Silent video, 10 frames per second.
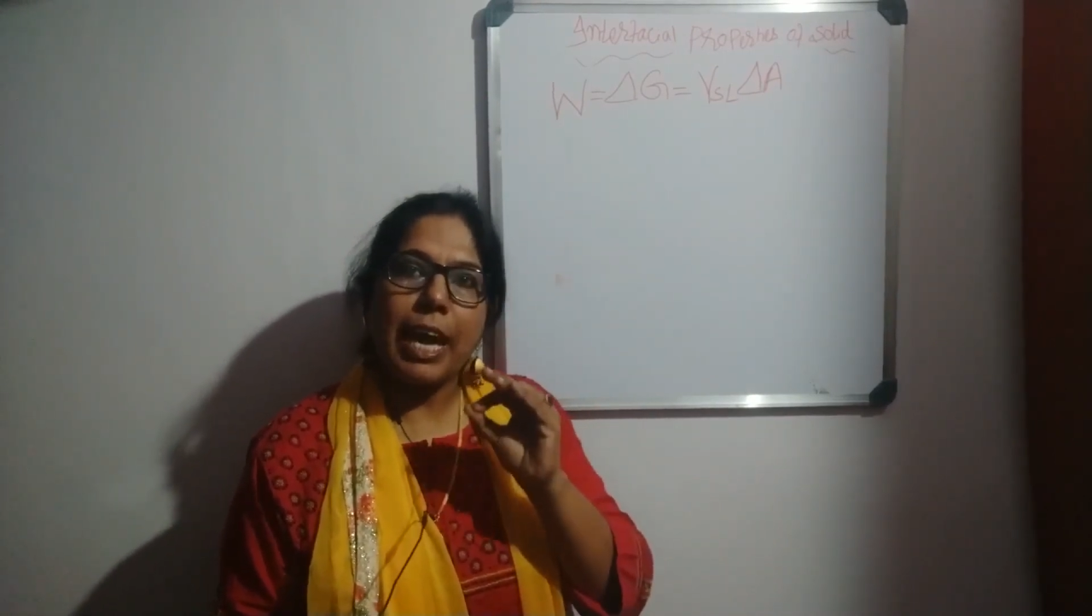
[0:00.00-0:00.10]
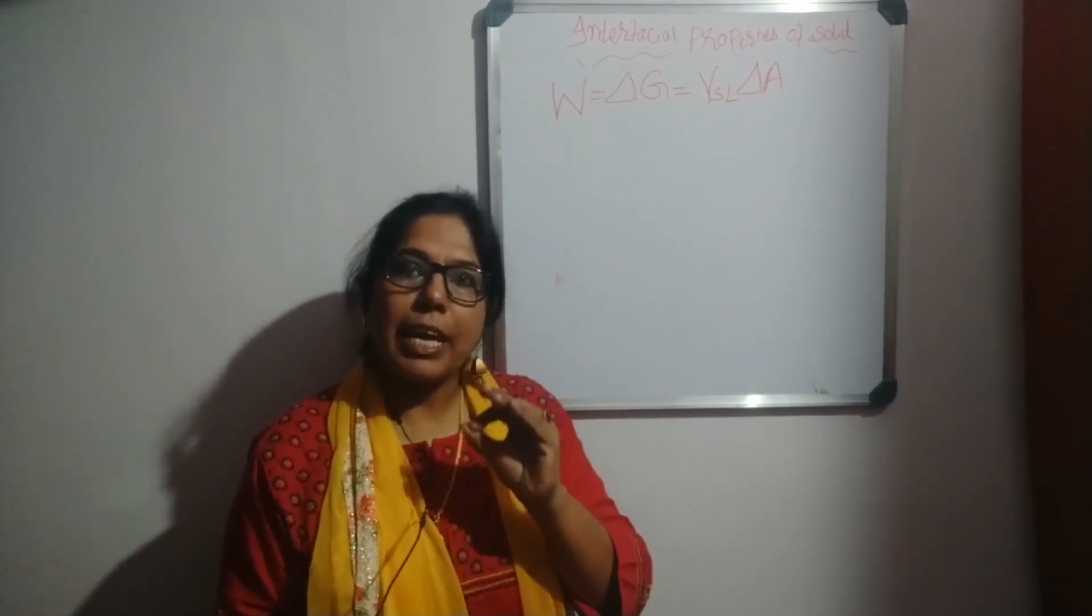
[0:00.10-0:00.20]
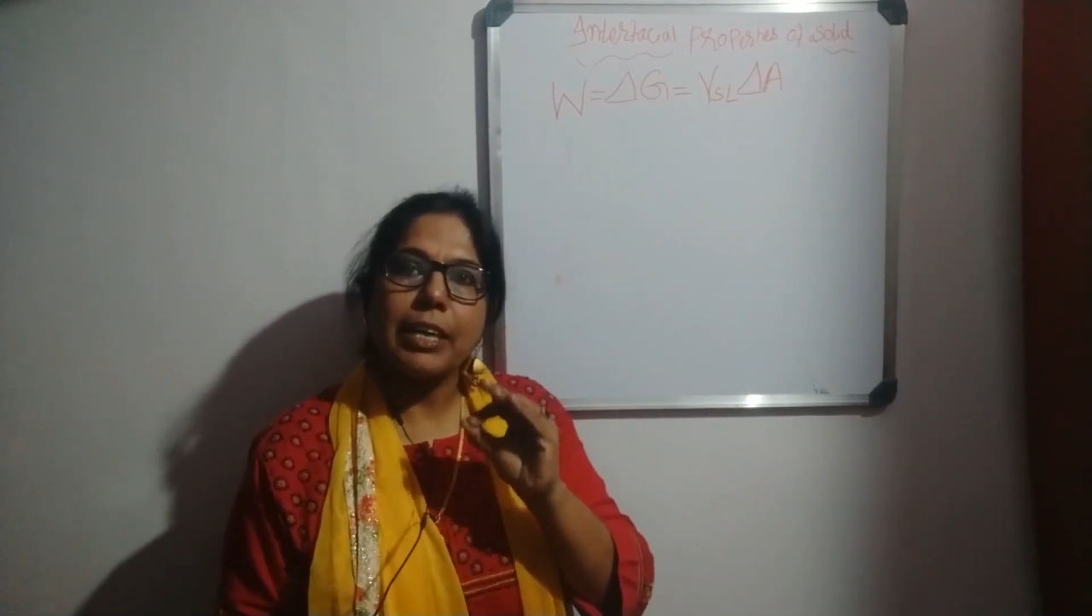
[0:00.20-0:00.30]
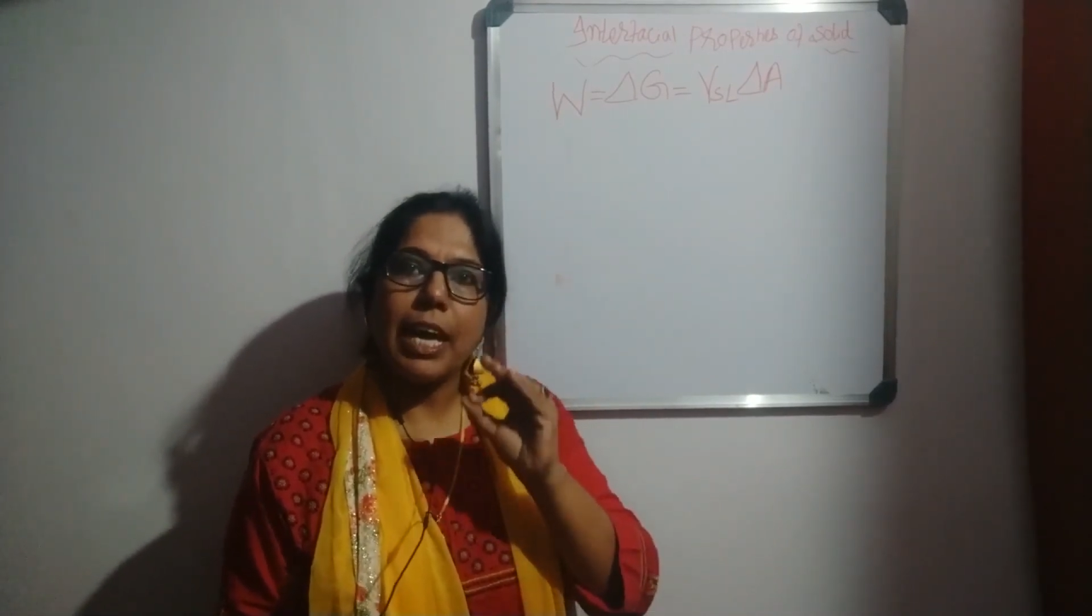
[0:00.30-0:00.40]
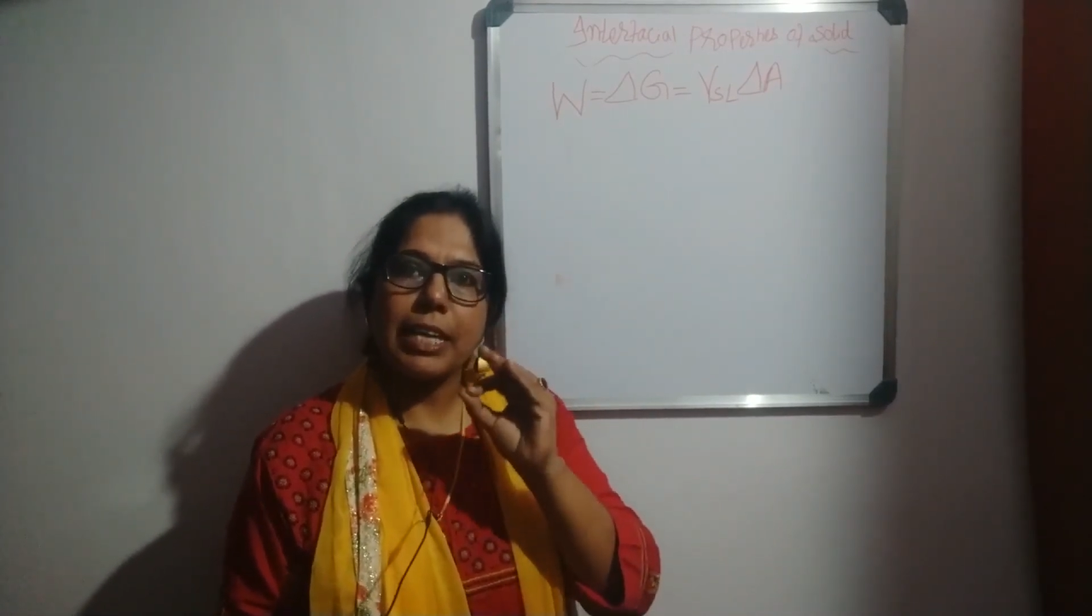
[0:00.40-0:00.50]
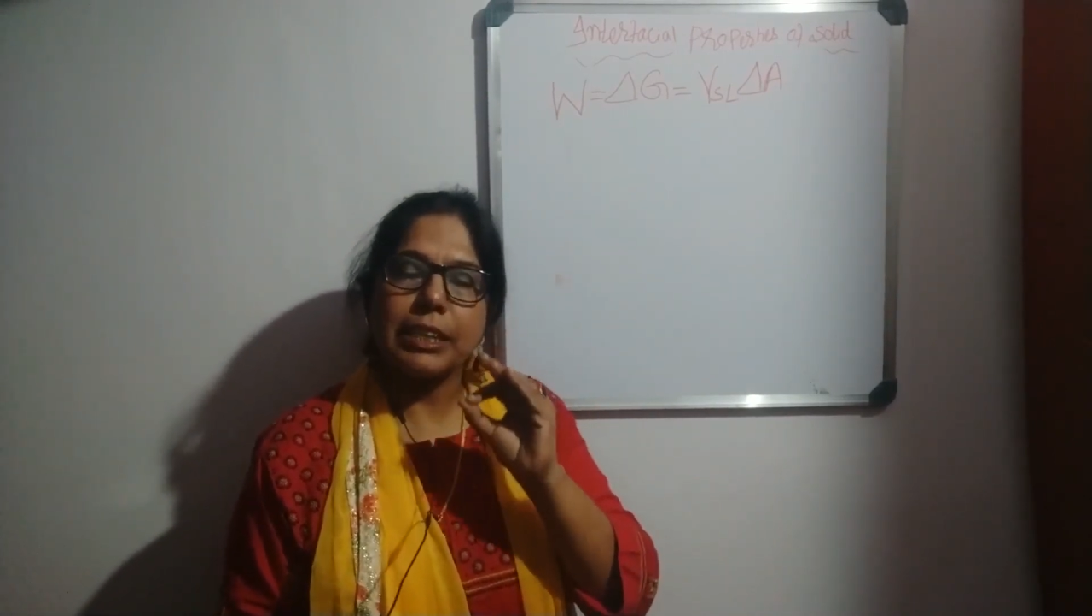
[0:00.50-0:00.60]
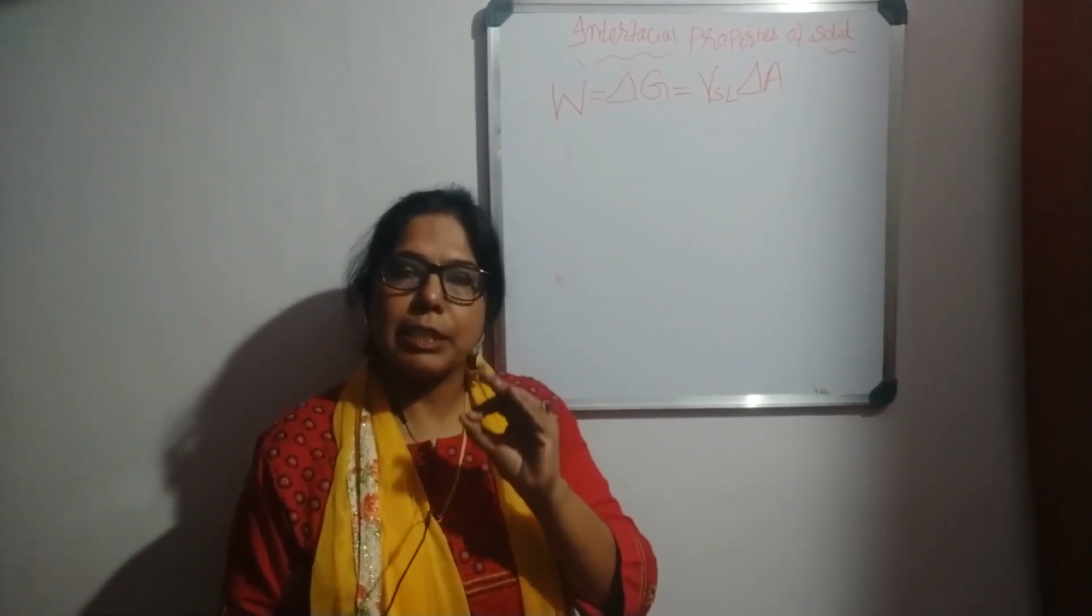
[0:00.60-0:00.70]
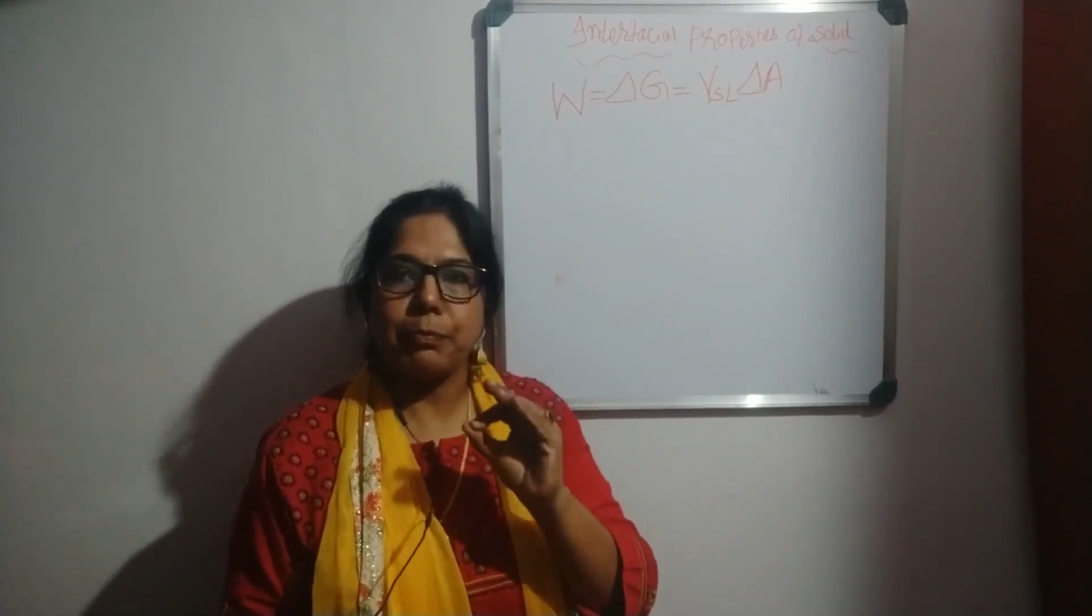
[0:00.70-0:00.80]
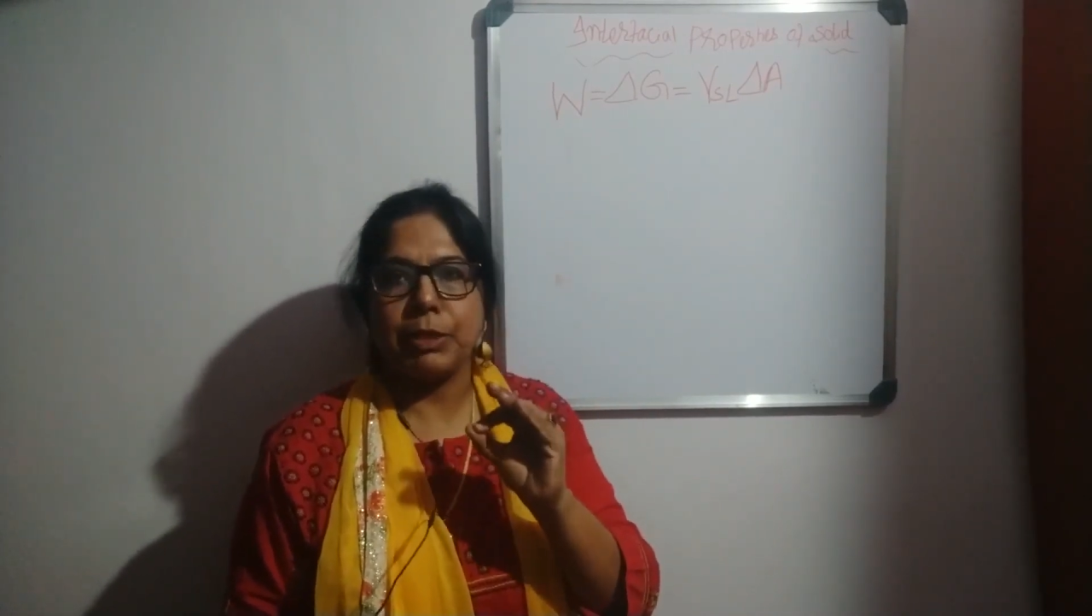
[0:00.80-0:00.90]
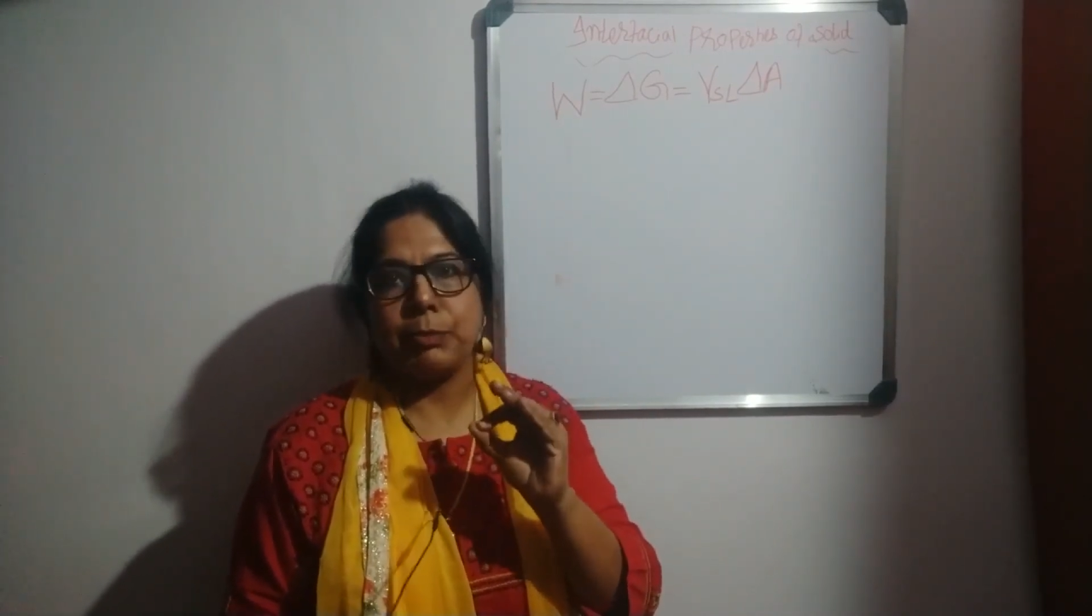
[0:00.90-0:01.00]
an
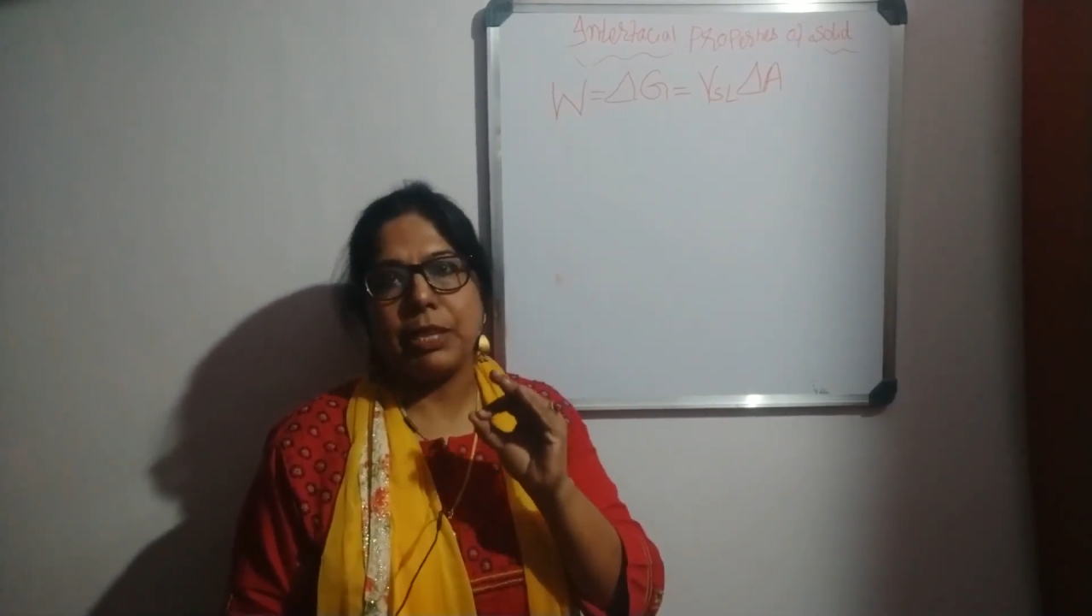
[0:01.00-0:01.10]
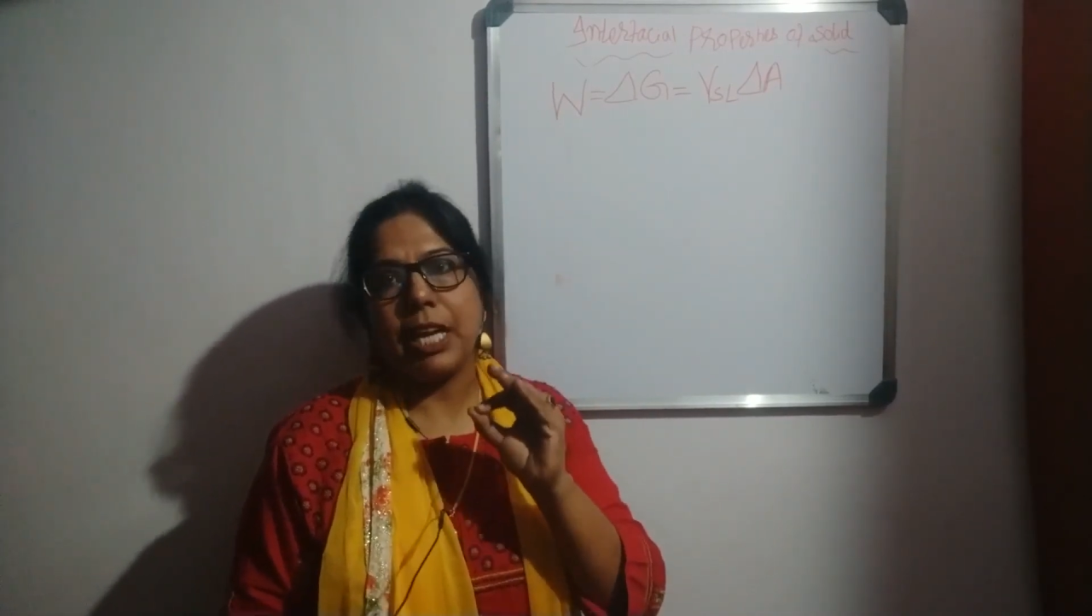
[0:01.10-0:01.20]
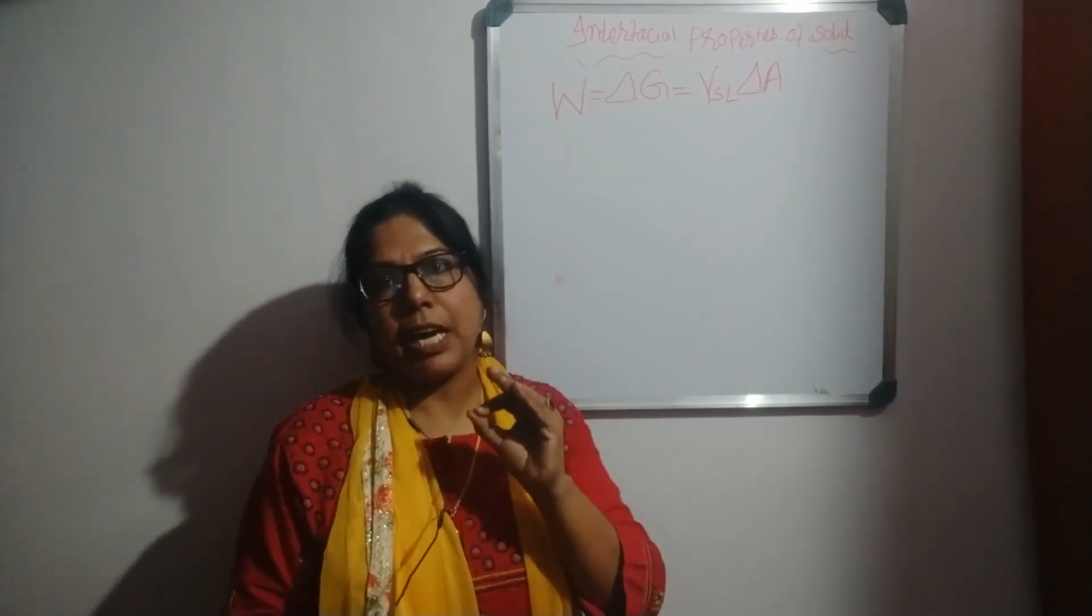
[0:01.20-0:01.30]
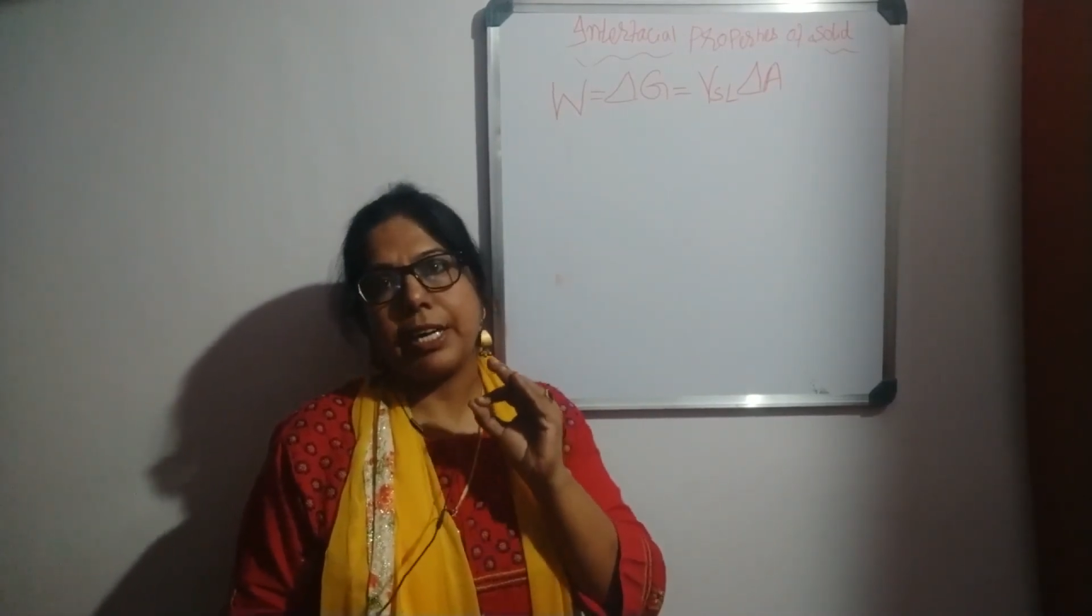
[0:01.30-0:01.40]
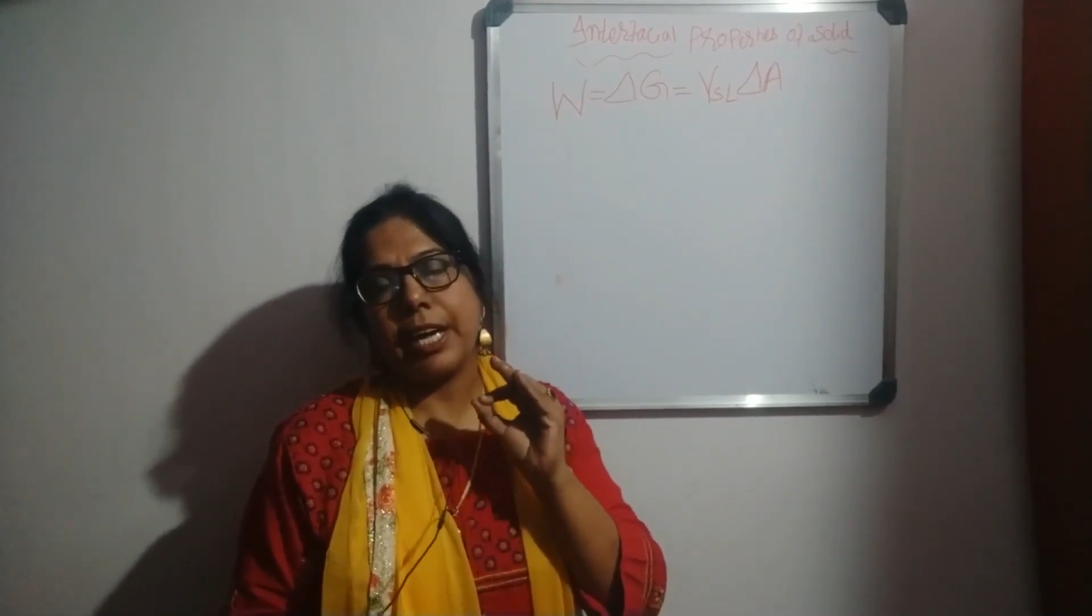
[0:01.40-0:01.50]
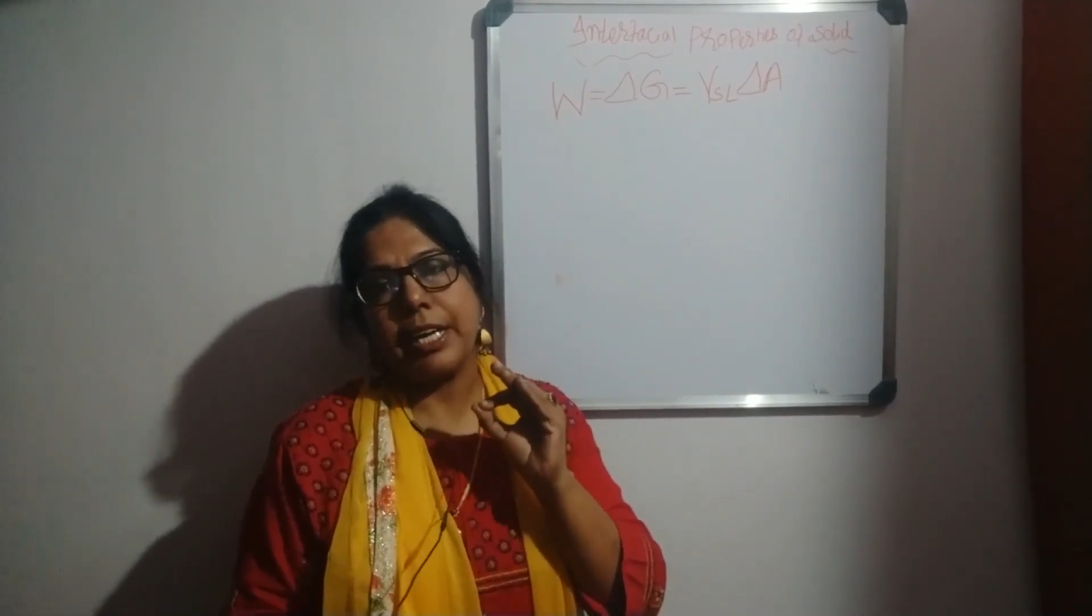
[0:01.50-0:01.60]
acceptable or